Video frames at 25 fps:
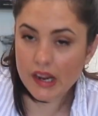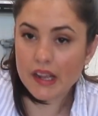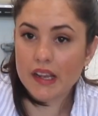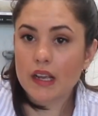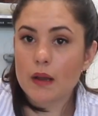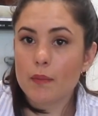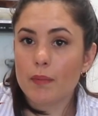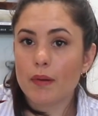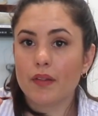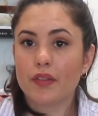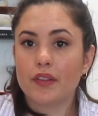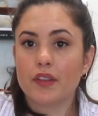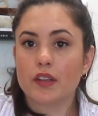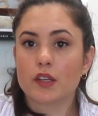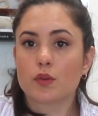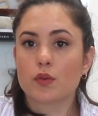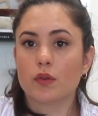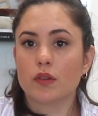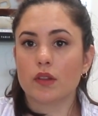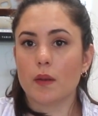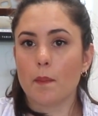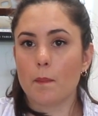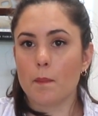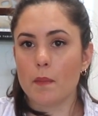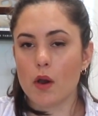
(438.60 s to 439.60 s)
like about this
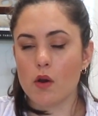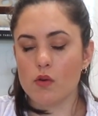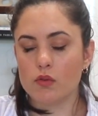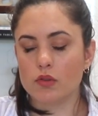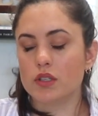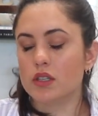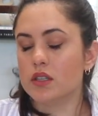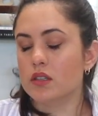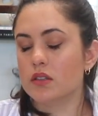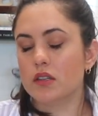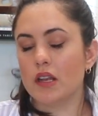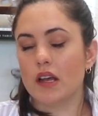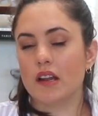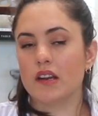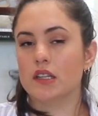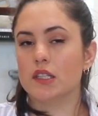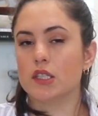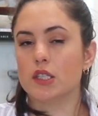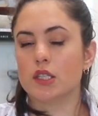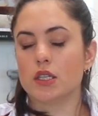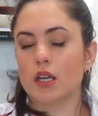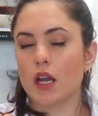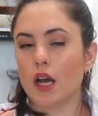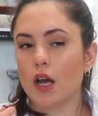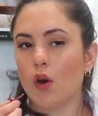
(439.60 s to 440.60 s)
one the most is that
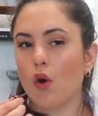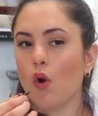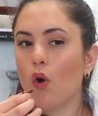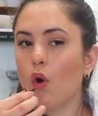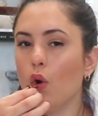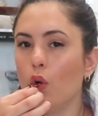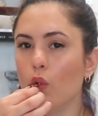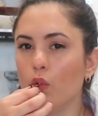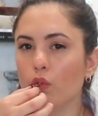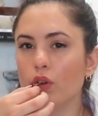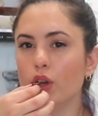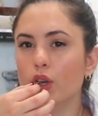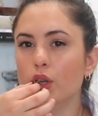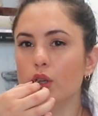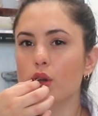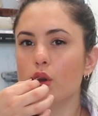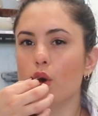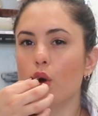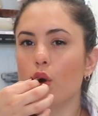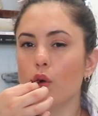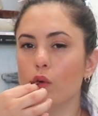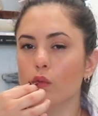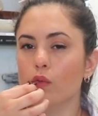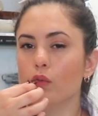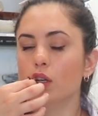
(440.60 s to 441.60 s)
it's not
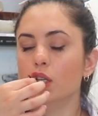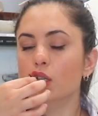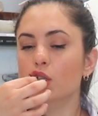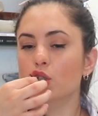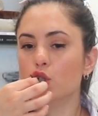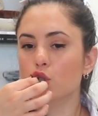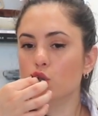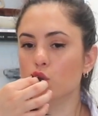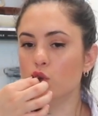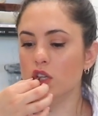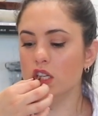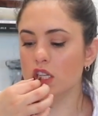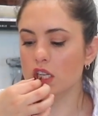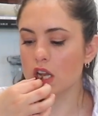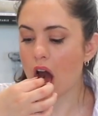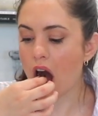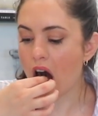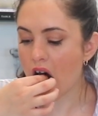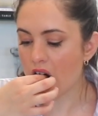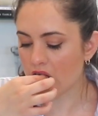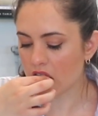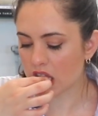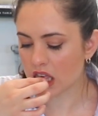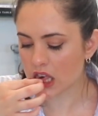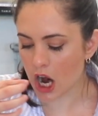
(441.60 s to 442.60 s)
overly sweet.
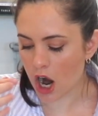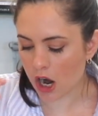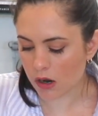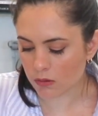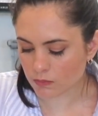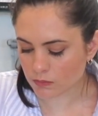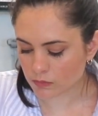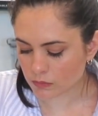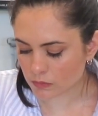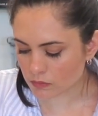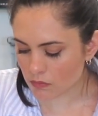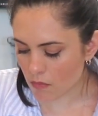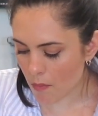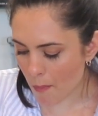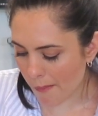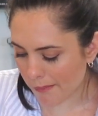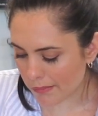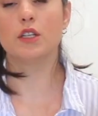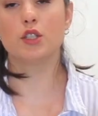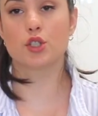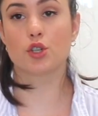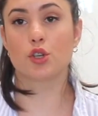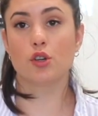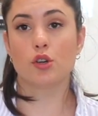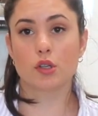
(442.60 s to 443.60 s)

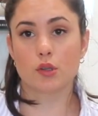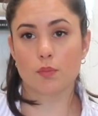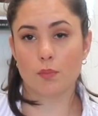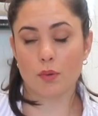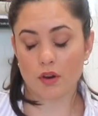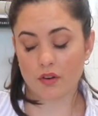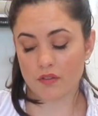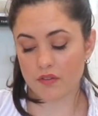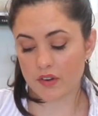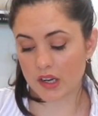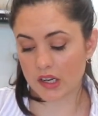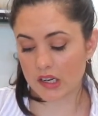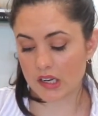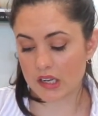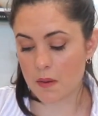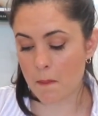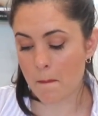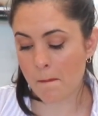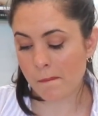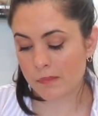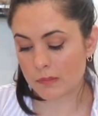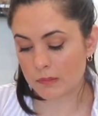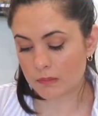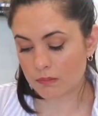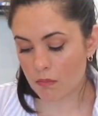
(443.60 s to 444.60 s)
It's cooked perfectly.
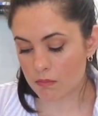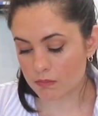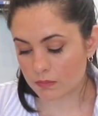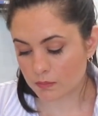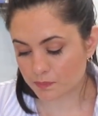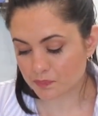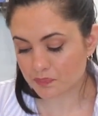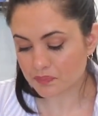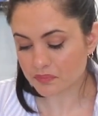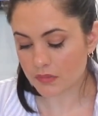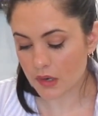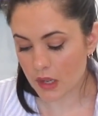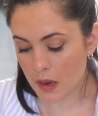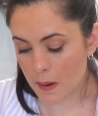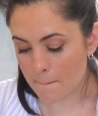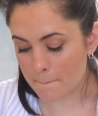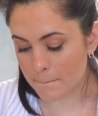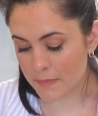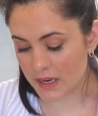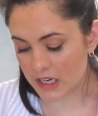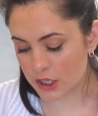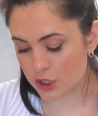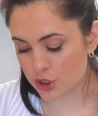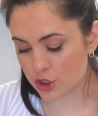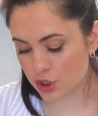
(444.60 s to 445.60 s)

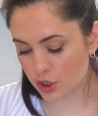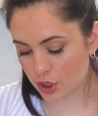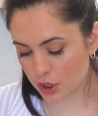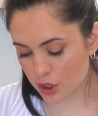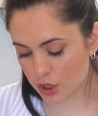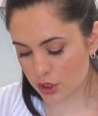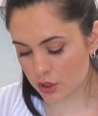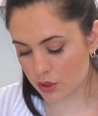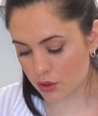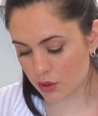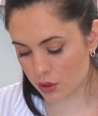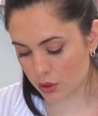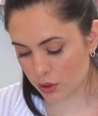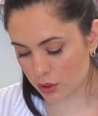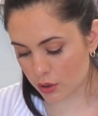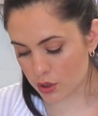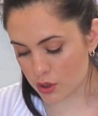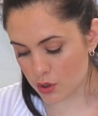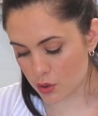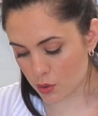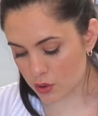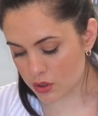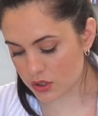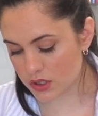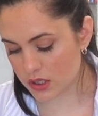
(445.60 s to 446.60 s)
Make sure you cook
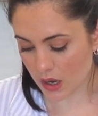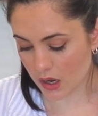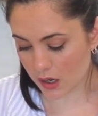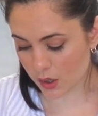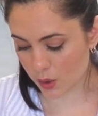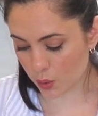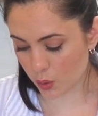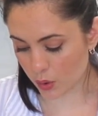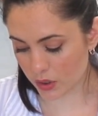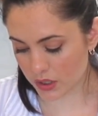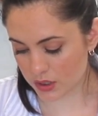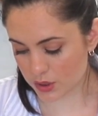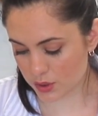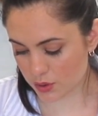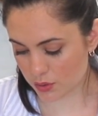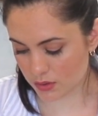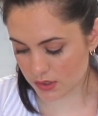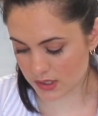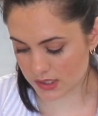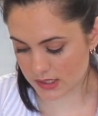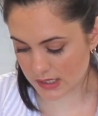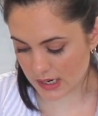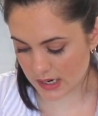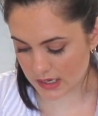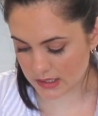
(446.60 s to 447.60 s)
yours according to
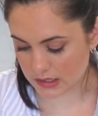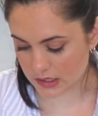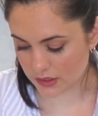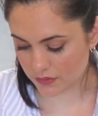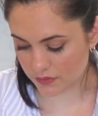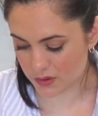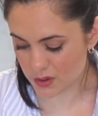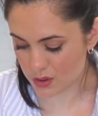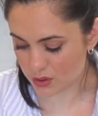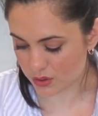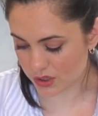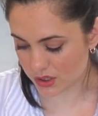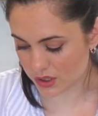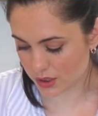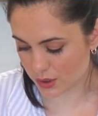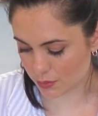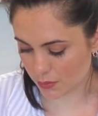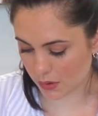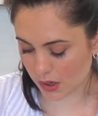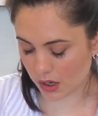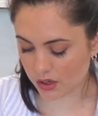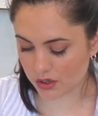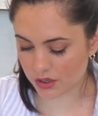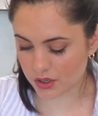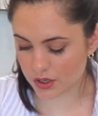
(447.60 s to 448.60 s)
the size. If yours is
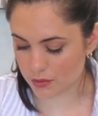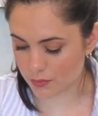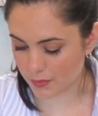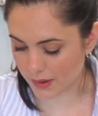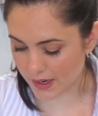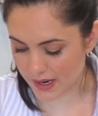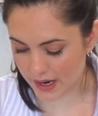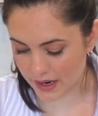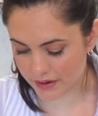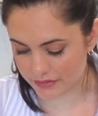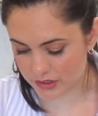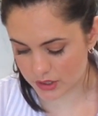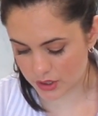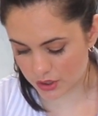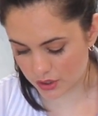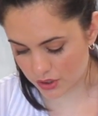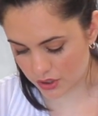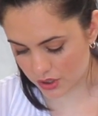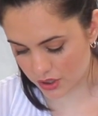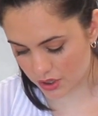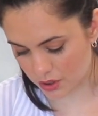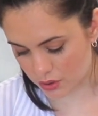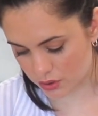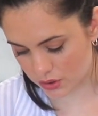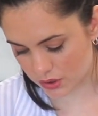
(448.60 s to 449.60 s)
smaller, you might have to
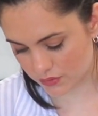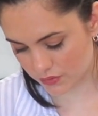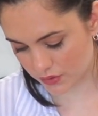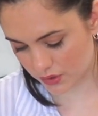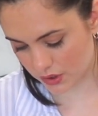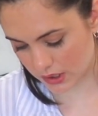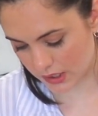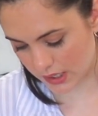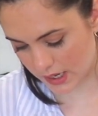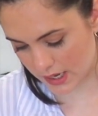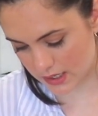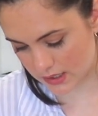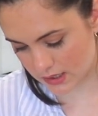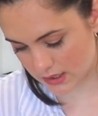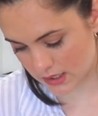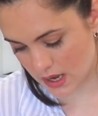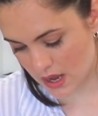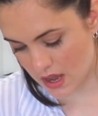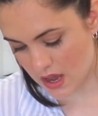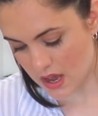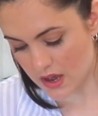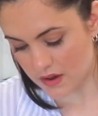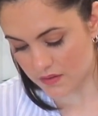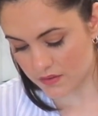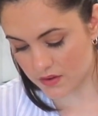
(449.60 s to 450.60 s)
cook yours for less.
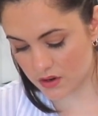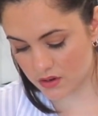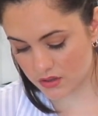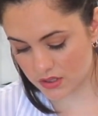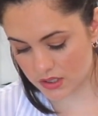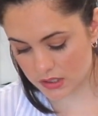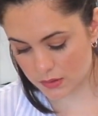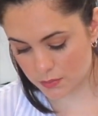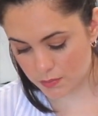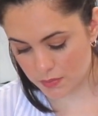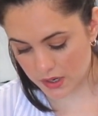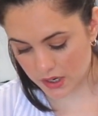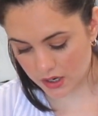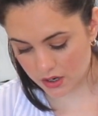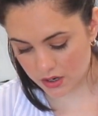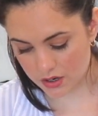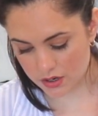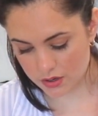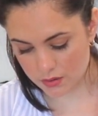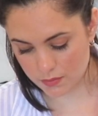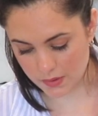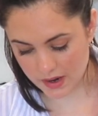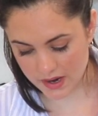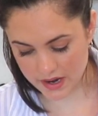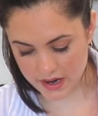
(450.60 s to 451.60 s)
If yours is bigger,
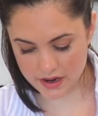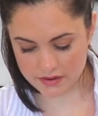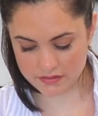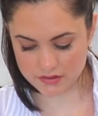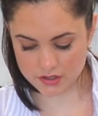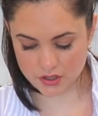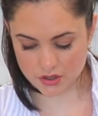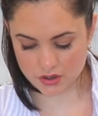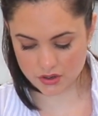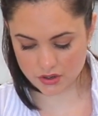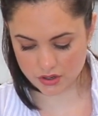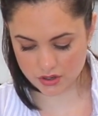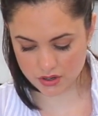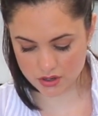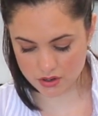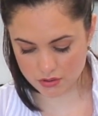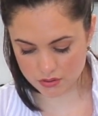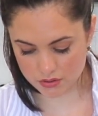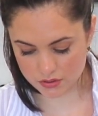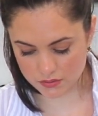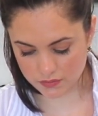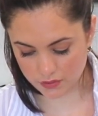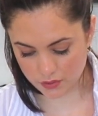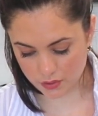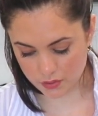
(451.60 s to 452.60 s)
you might have to cook
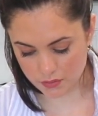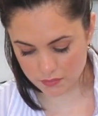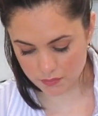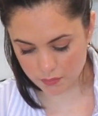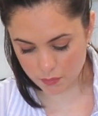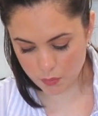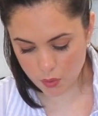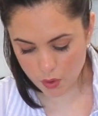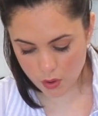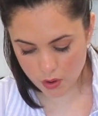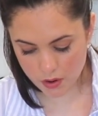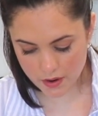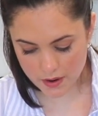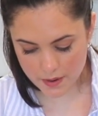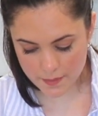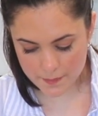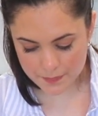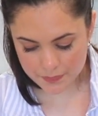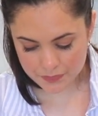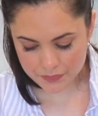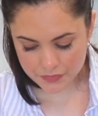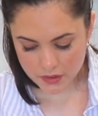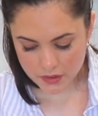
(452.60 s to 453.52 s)
yours for more.